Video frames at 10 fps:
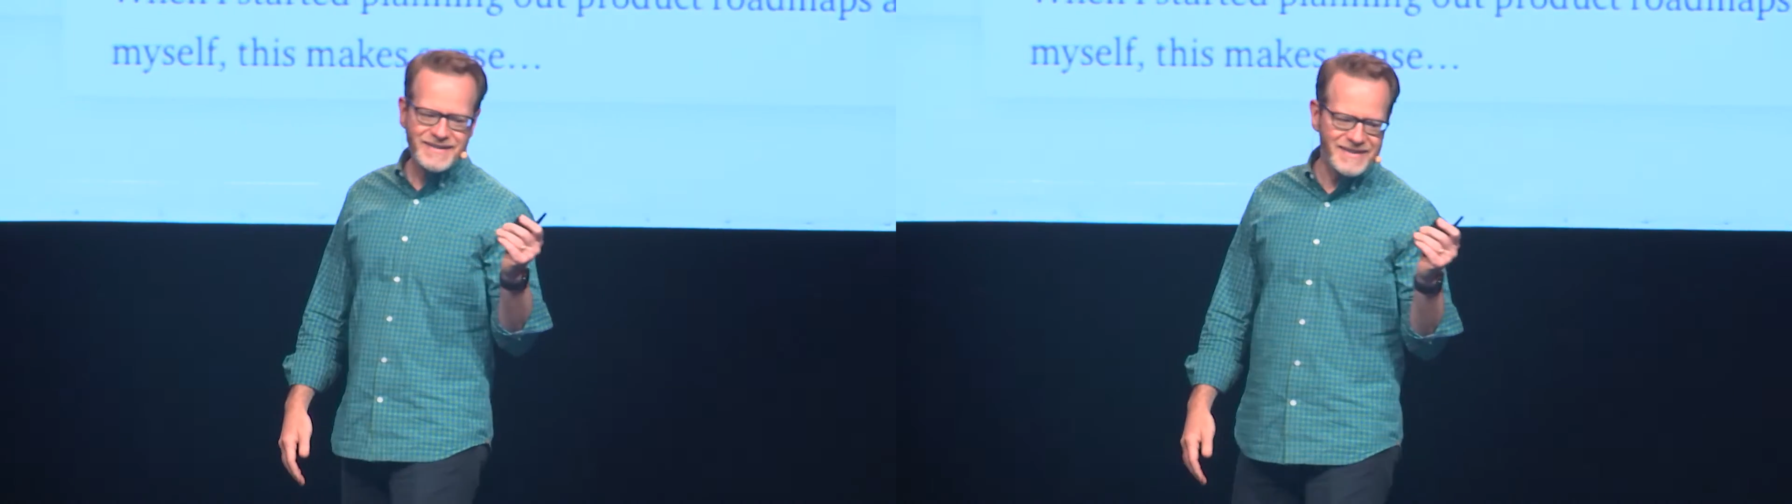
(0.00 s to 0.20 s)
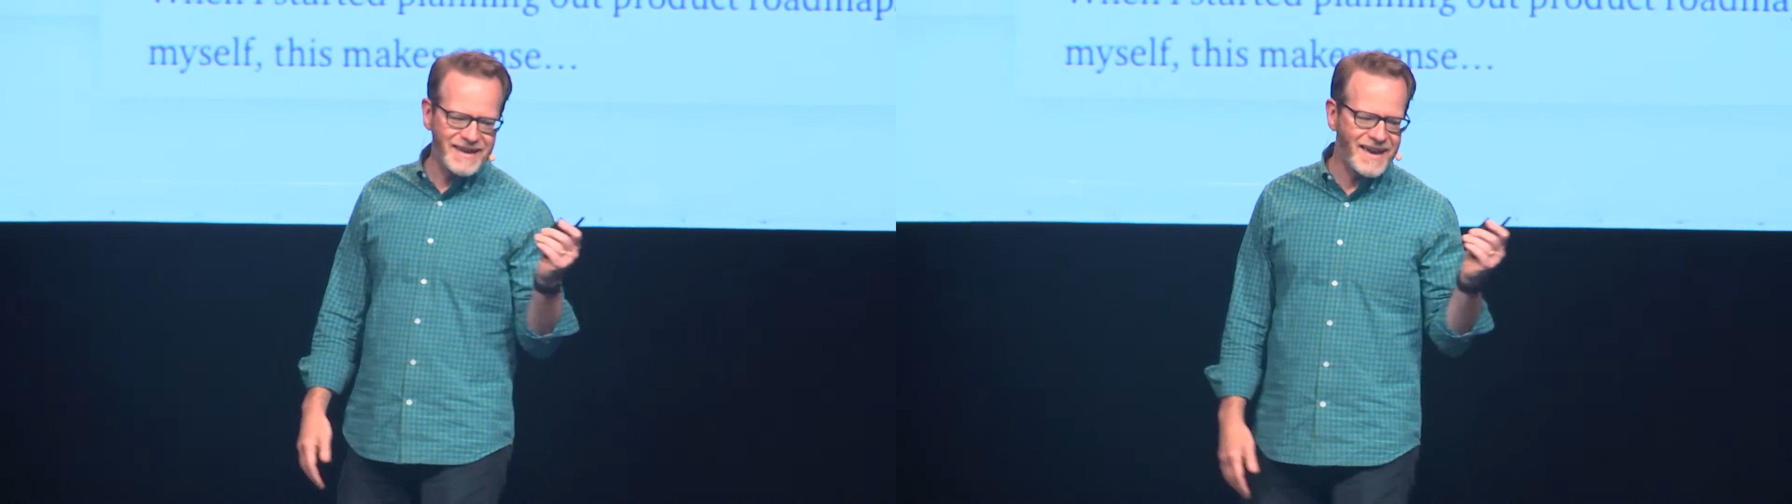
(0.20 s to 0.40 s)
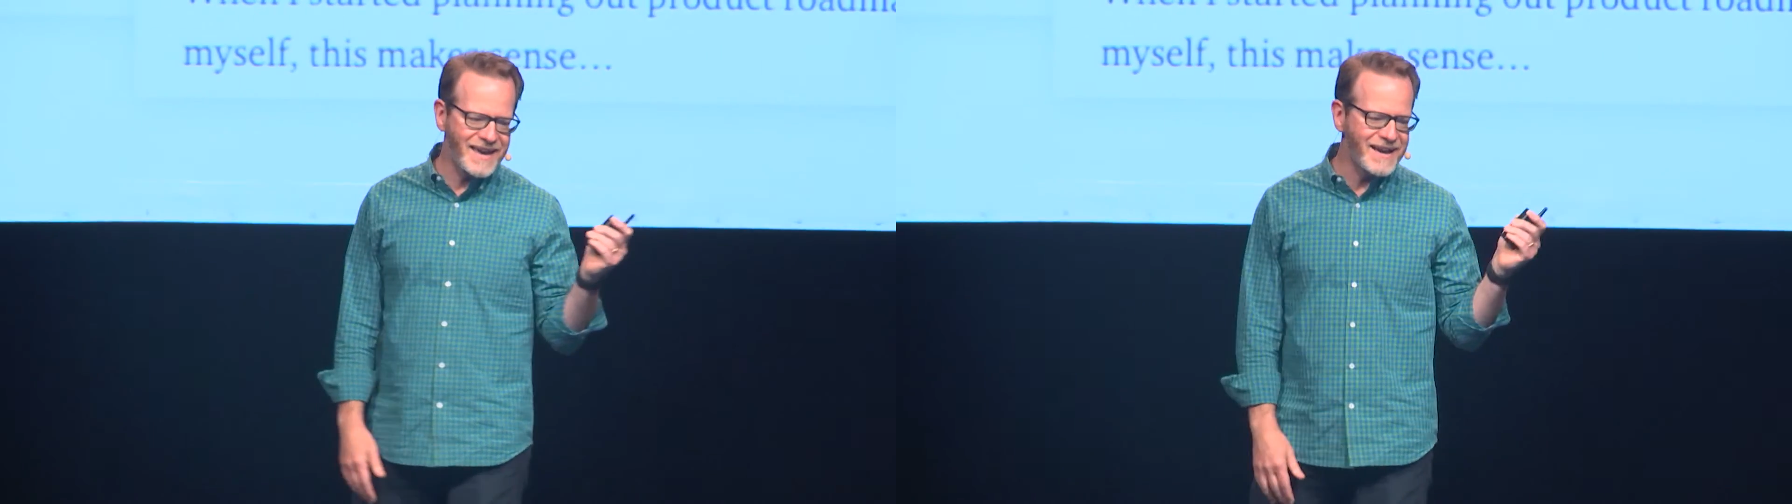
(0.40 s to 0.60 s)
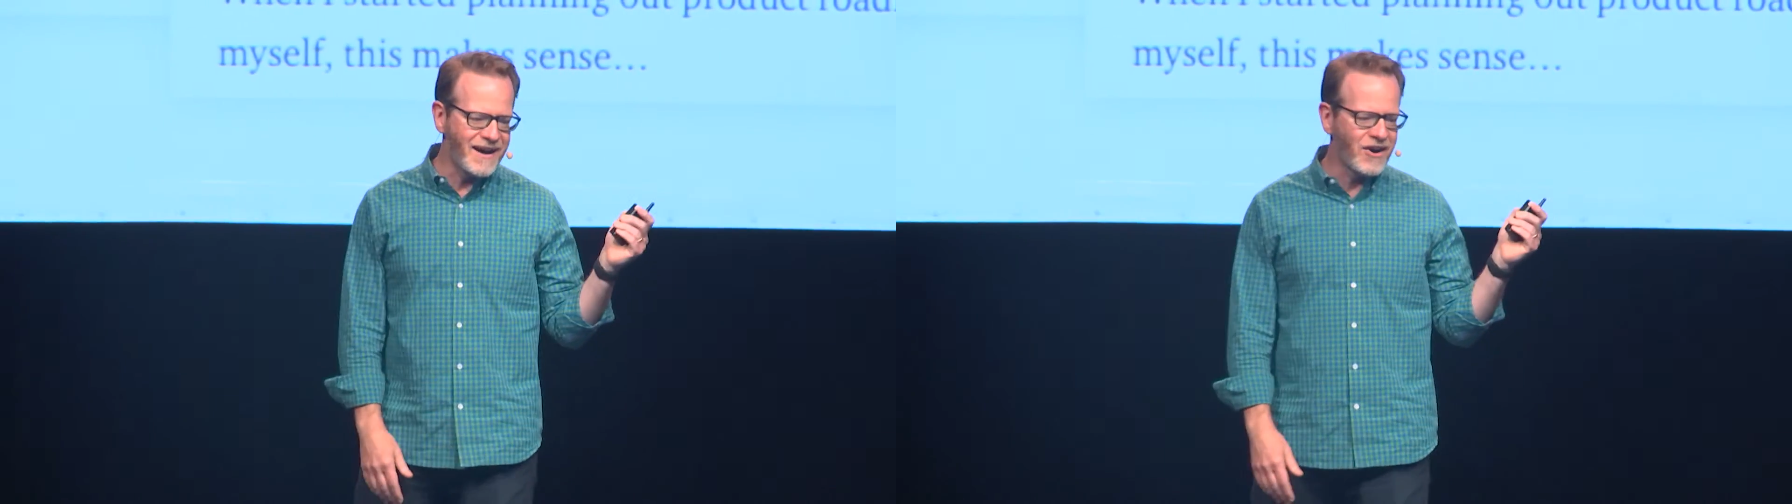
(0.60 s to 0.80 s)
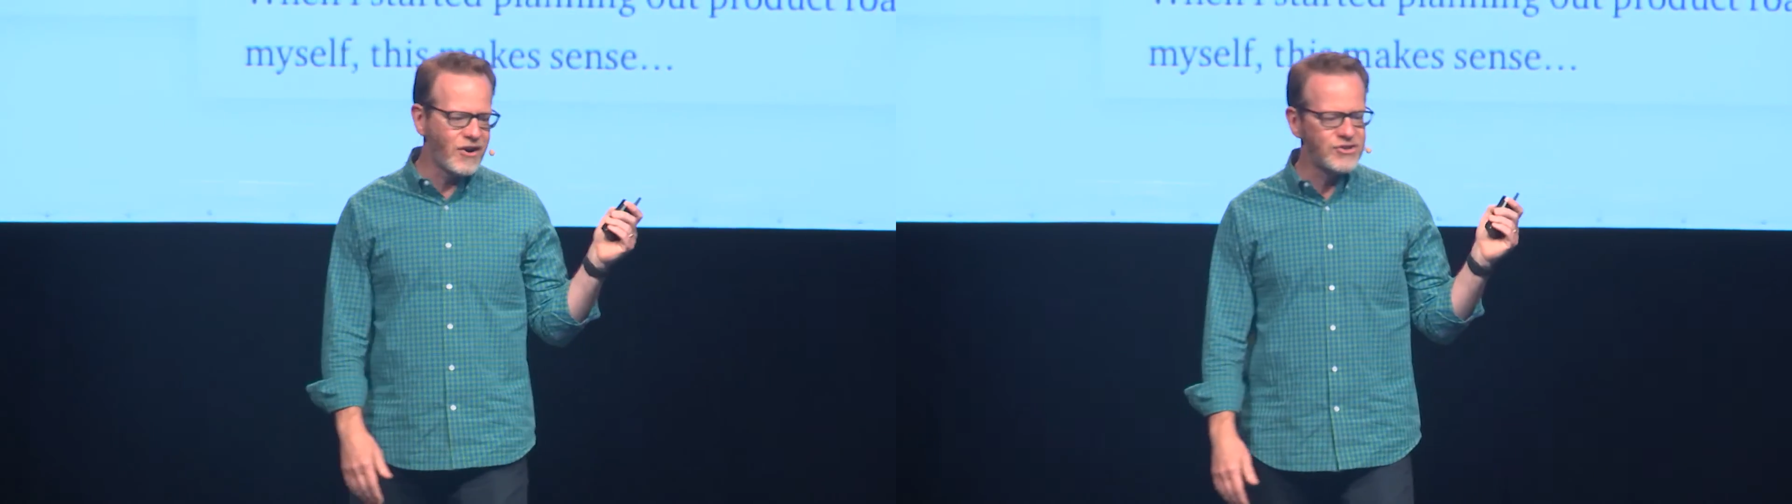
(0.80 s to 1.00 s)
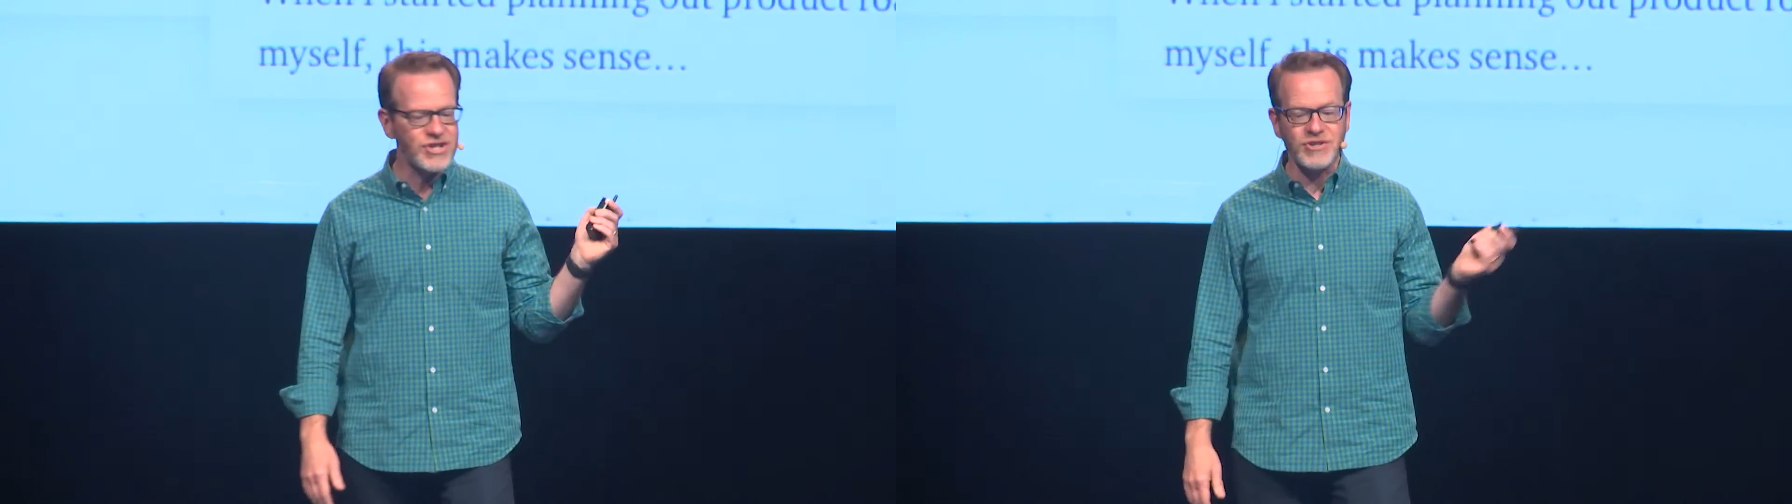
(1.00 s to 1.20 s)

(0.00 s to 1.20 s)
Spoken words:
they are just